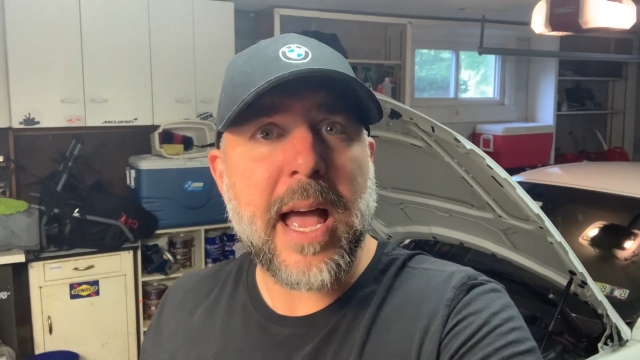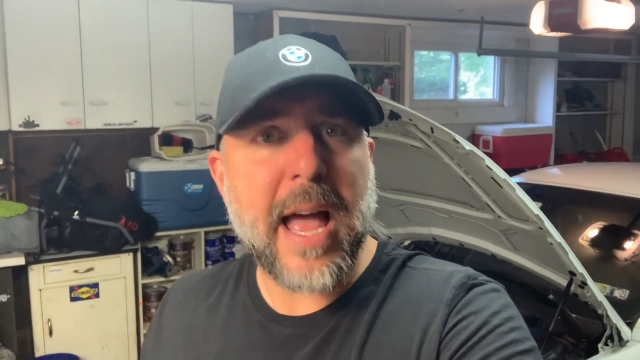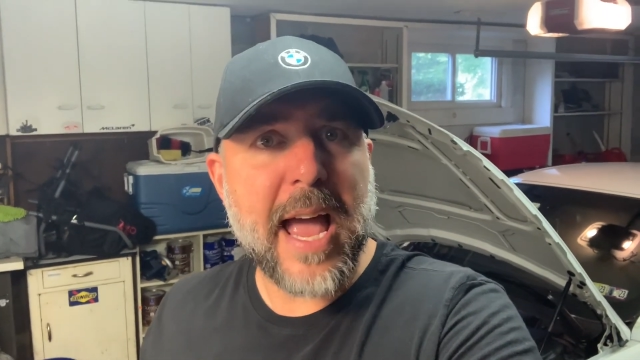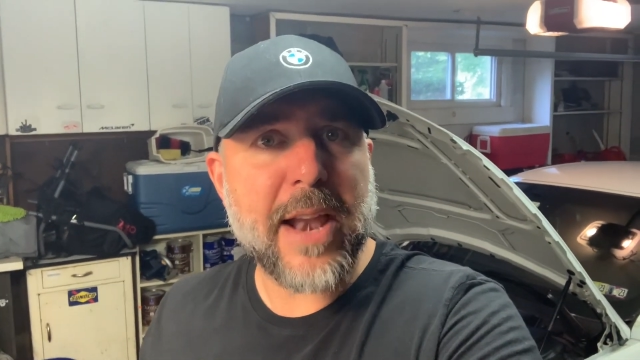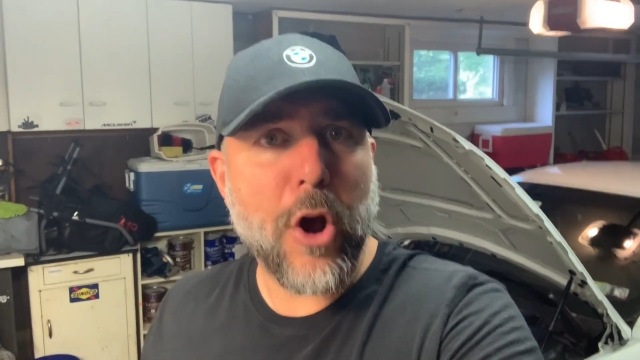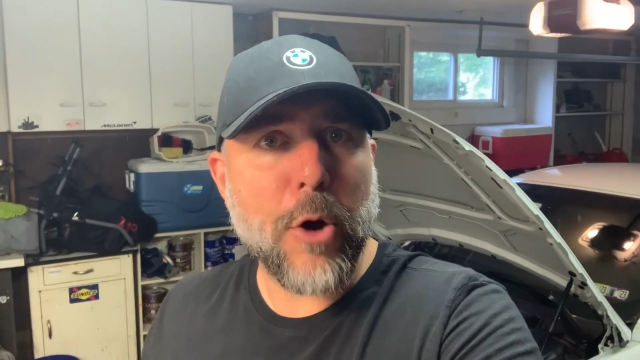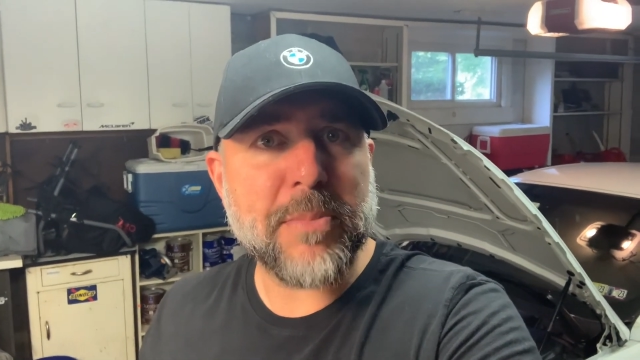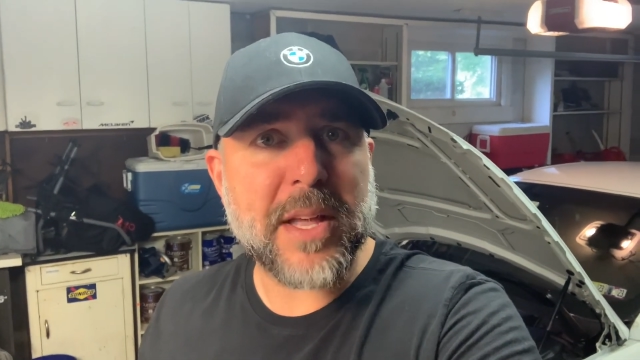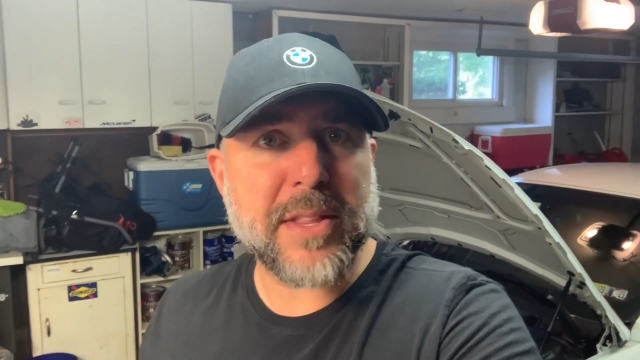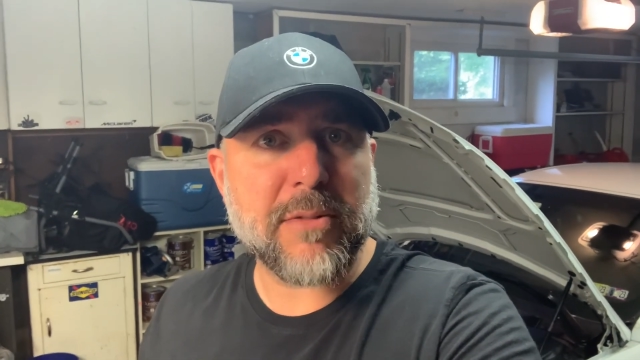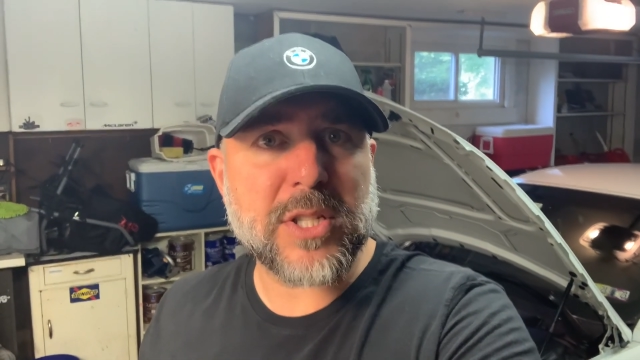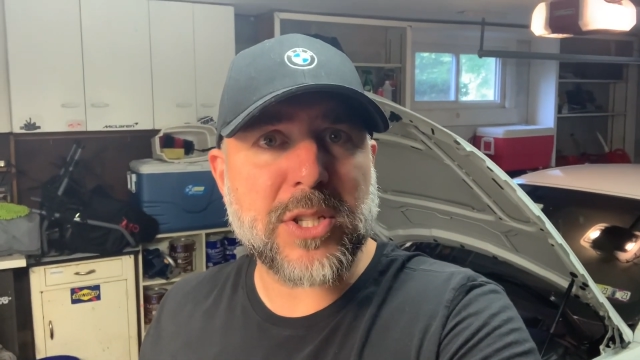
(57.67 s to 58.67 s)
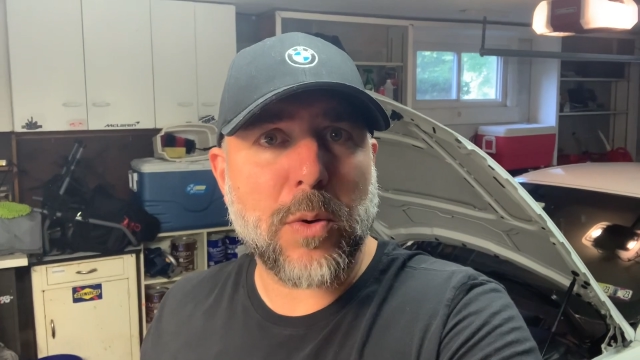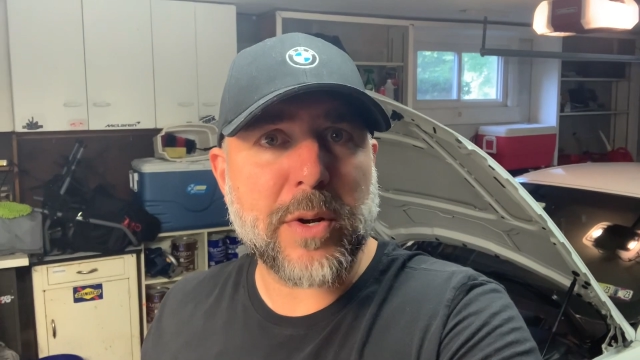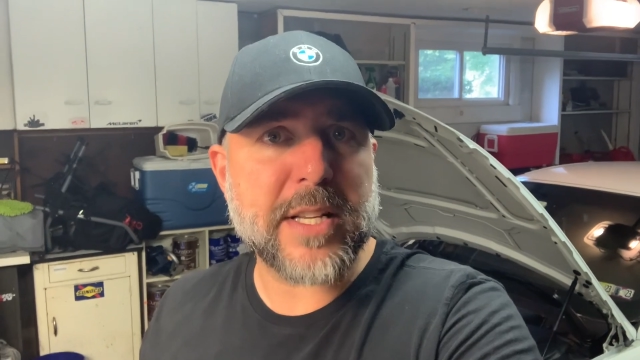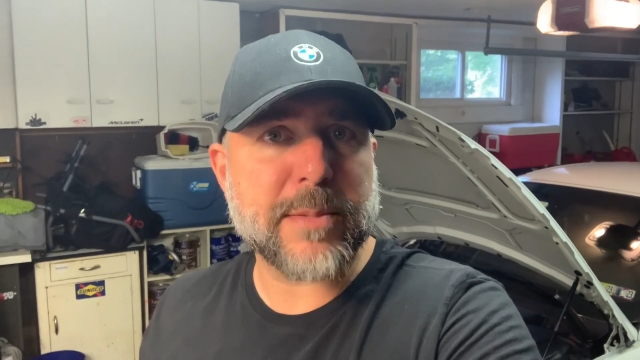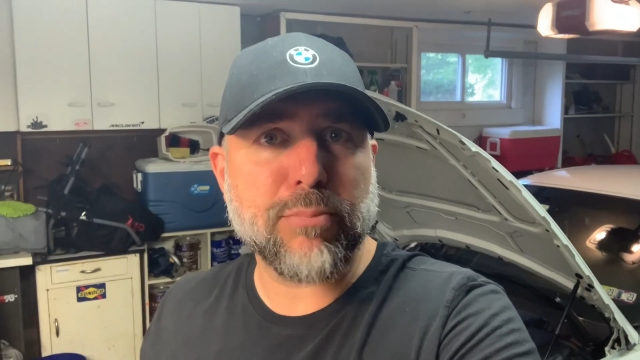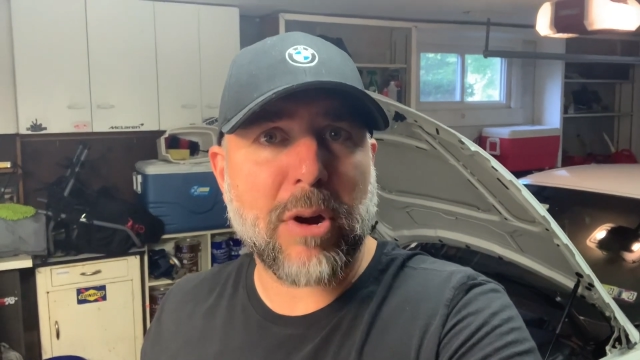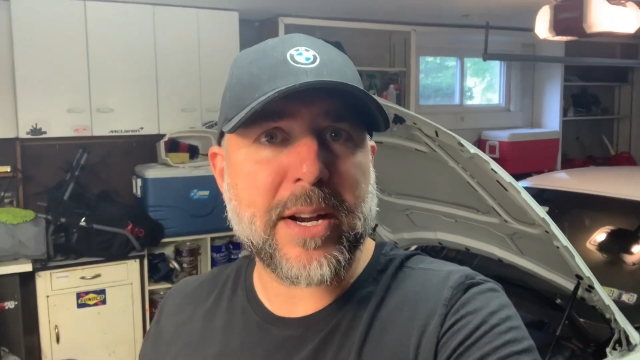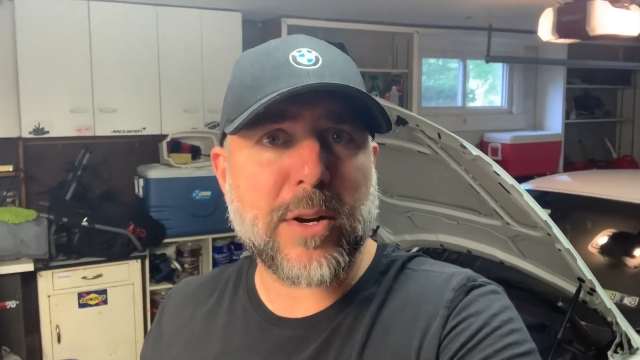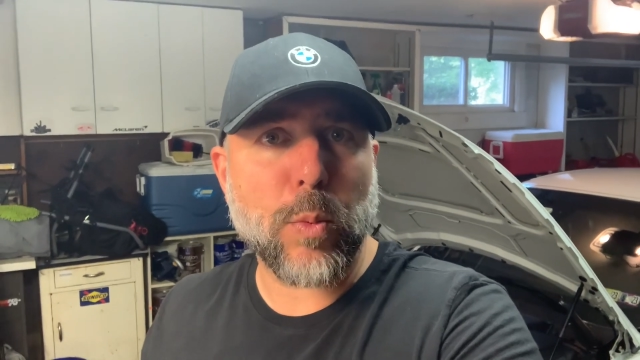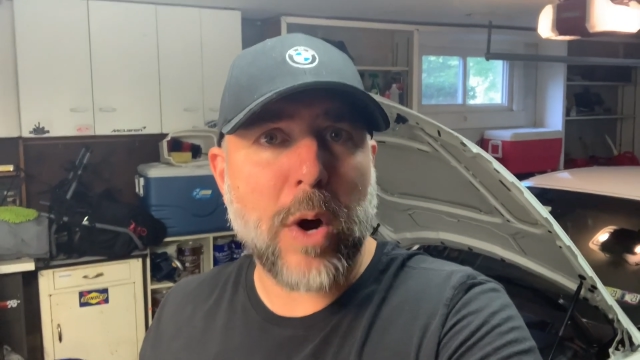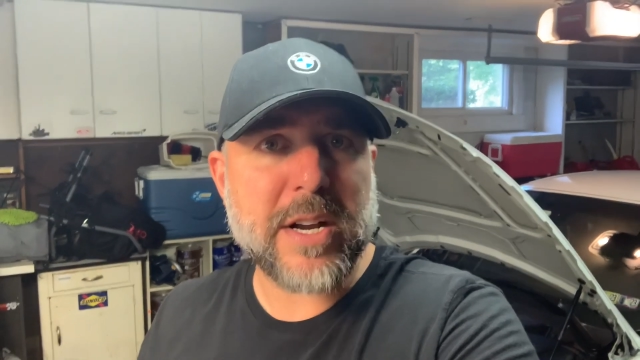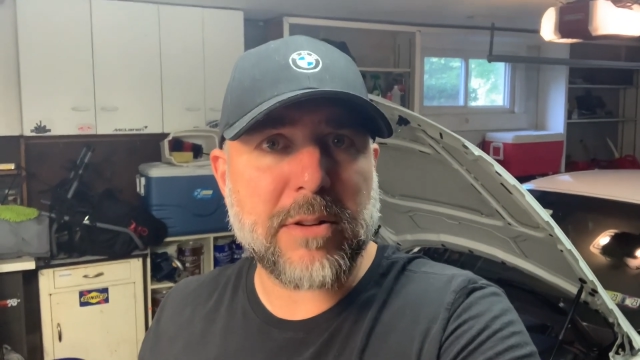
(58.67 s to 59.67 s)
and hope that the result is brighter,
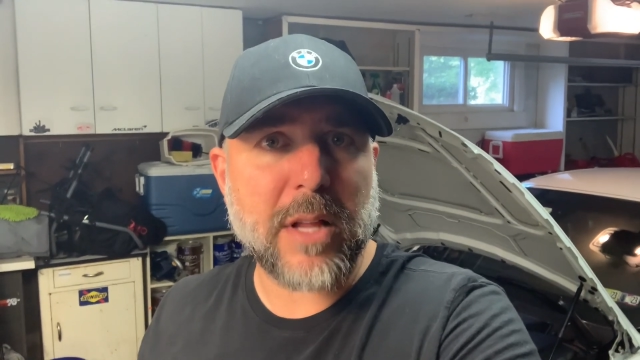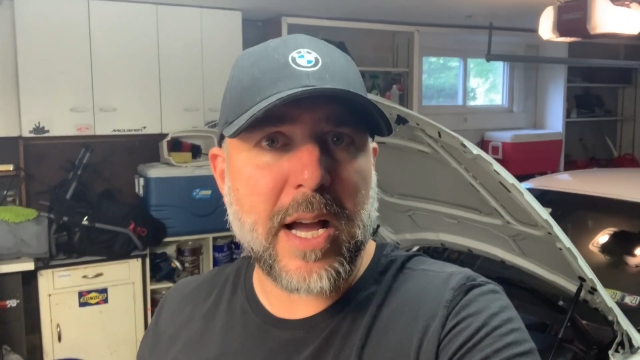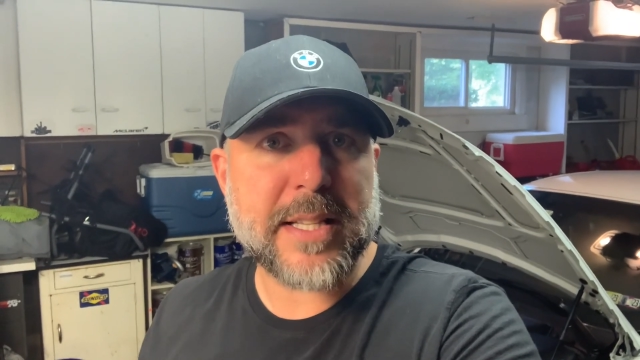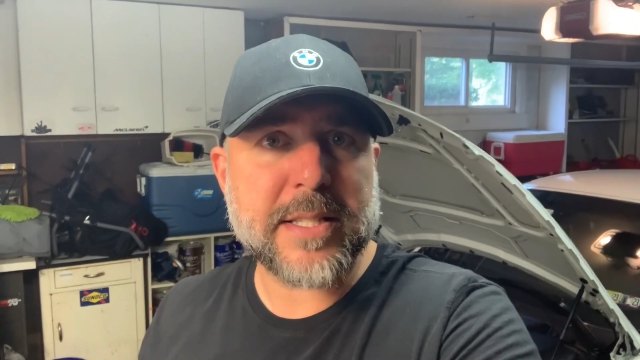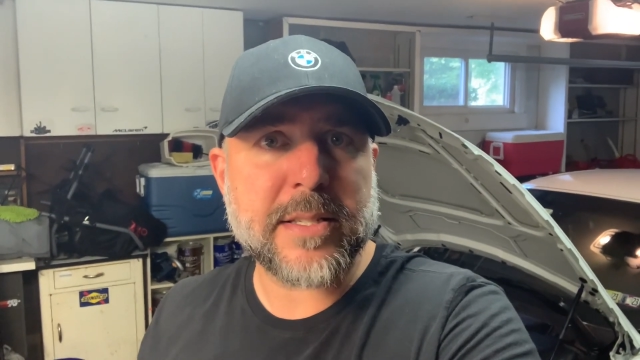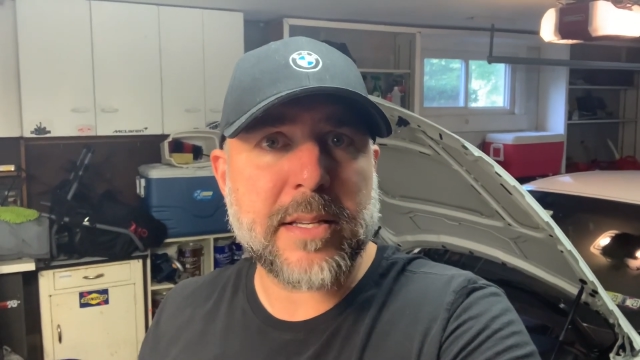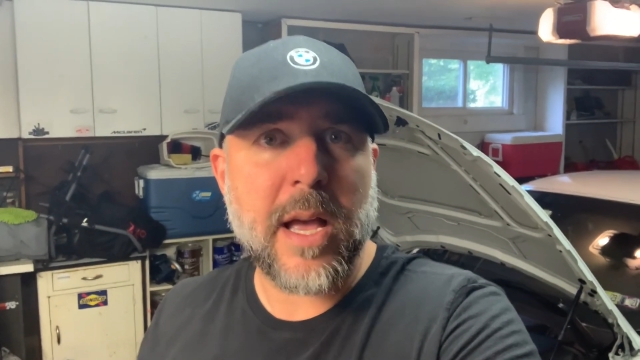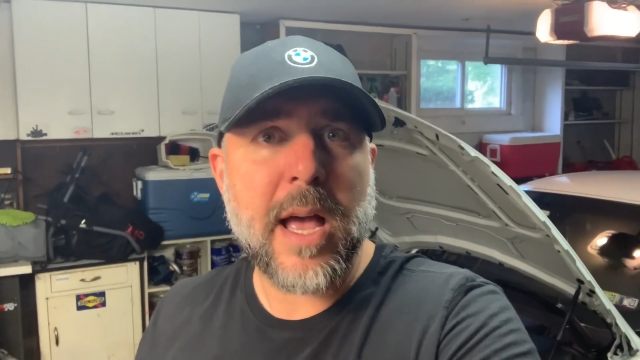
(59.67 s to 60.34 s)
whiter lights